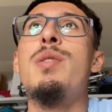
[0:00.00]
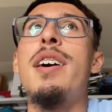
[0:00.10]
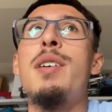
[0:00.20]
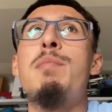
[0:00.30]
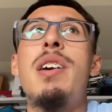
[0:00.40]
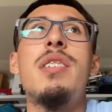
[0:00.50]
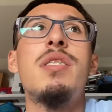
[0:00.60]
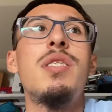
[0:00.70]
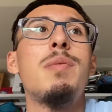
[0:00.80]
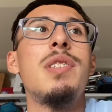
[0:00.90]
I could
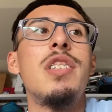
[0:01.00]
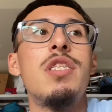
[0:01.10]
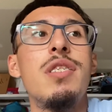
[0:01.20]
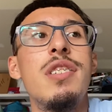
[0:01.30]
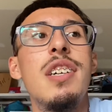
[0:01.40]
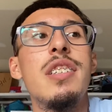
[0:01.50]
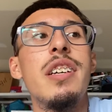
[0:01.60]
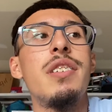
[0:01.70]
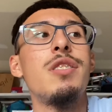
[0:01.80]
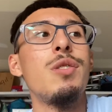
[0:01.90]
polish them, and then show you guys
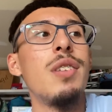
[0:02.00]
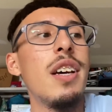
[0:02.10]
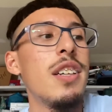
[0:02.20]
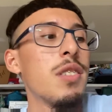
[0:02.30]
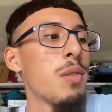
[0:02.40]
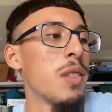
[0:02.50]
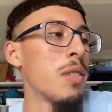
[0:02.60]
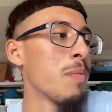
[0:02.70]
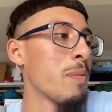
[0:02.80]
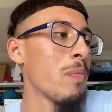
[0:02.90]
how to do that as well.